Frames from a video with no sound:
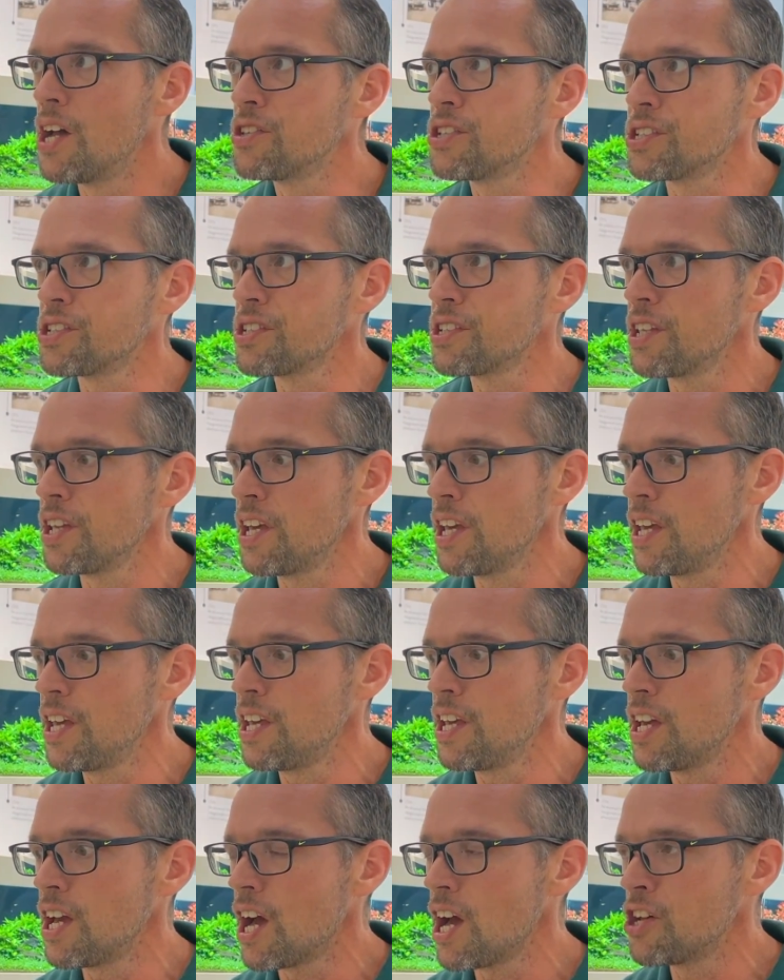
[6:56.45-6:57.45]
just
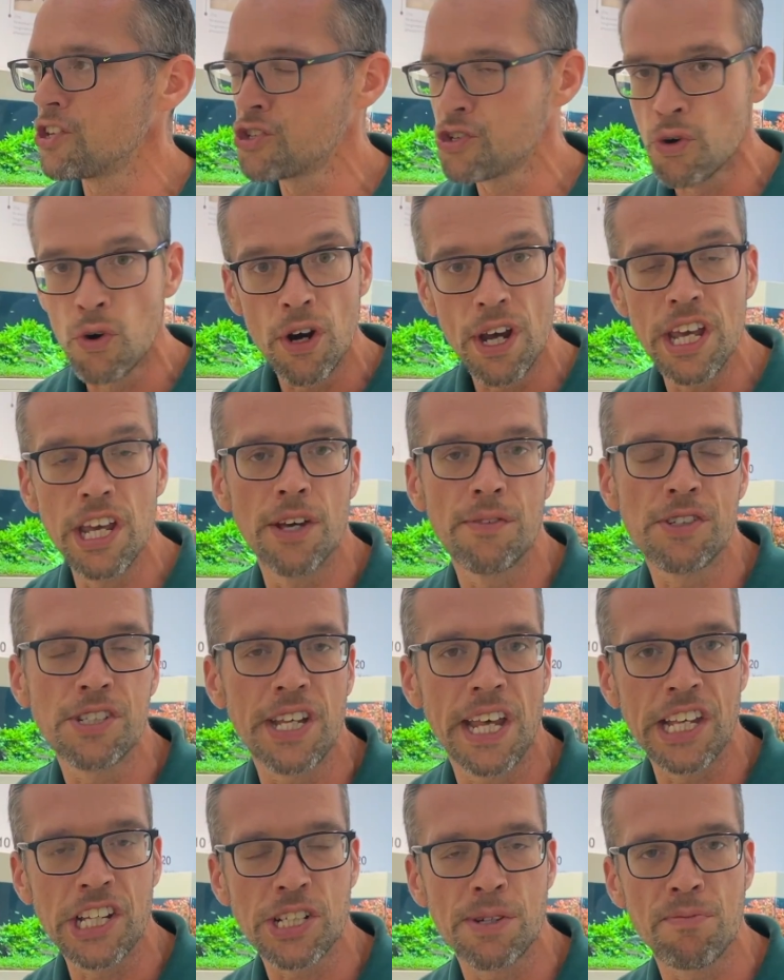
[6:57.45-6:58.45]
the joy of
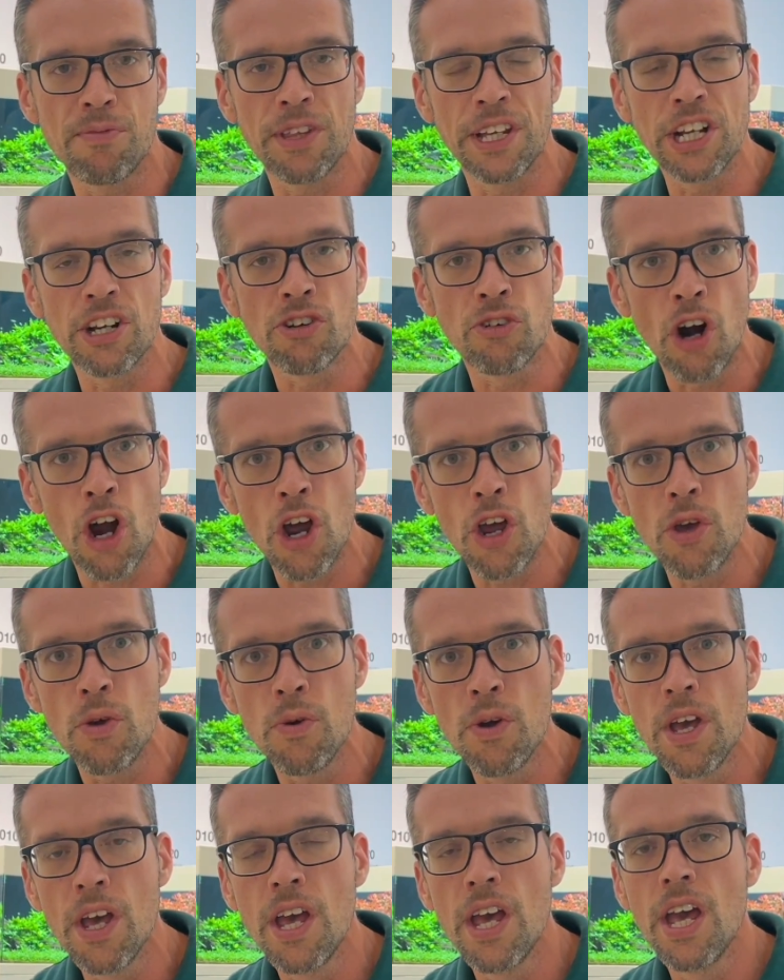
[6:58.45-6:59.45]
seeing something
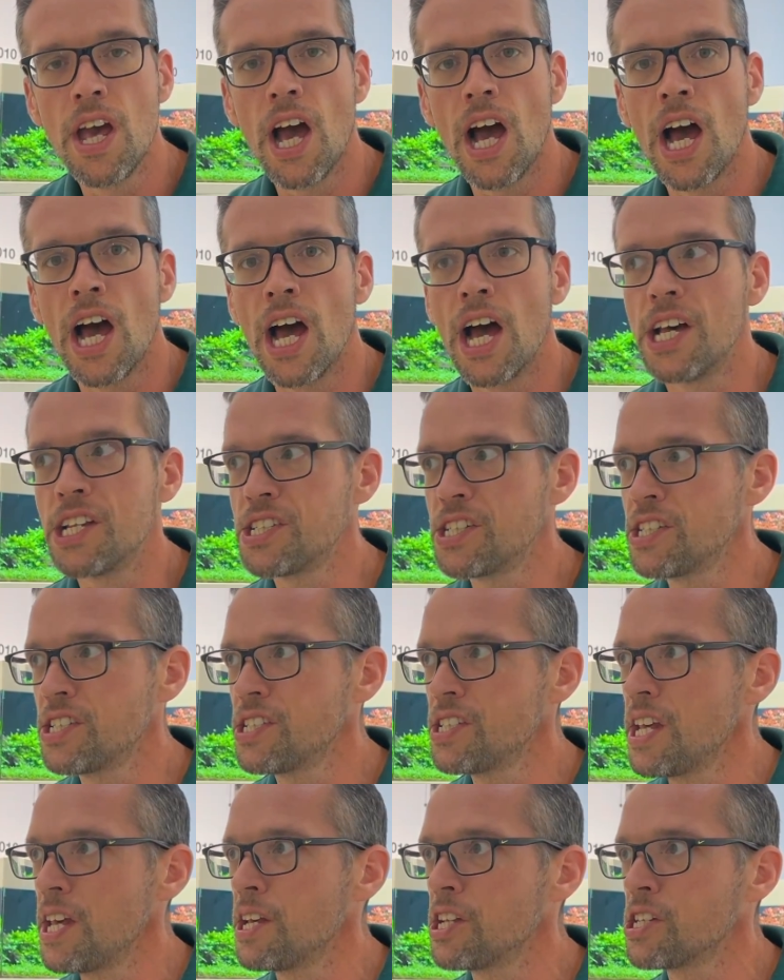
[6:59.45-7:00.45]
grow,
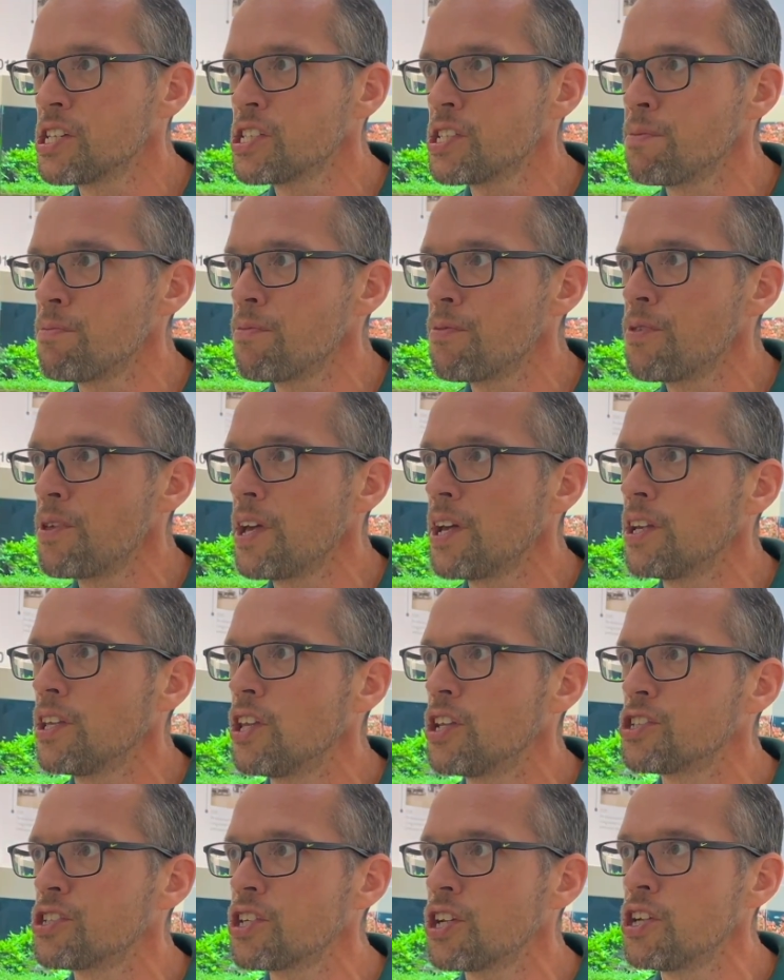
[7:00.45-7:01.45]
seeing something
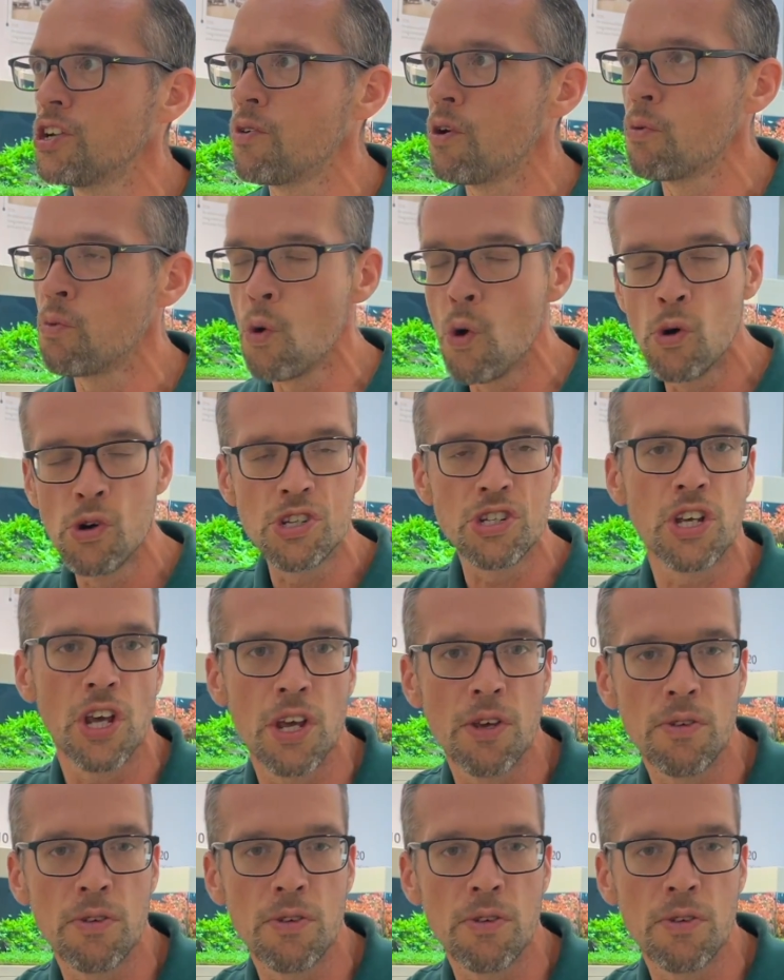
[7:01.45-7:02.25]
that's going to reward you